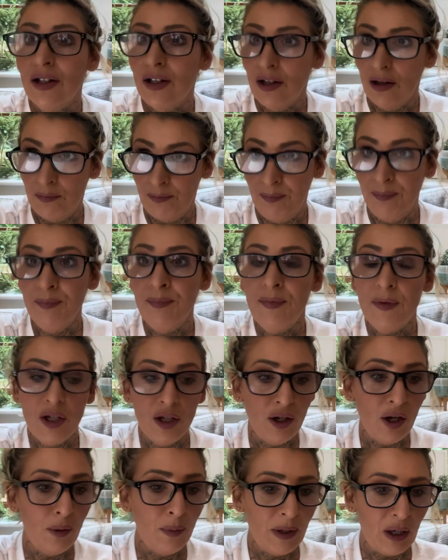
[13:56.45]
Mm-hmm. You
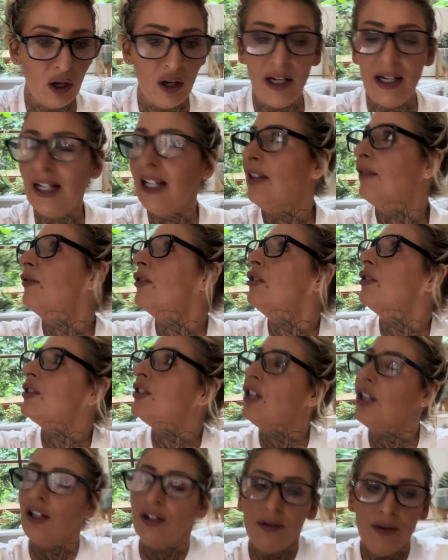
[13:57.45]
know we've got to leave real
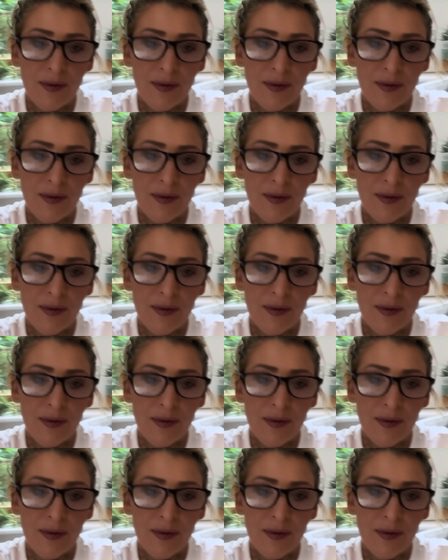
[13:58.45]
soon.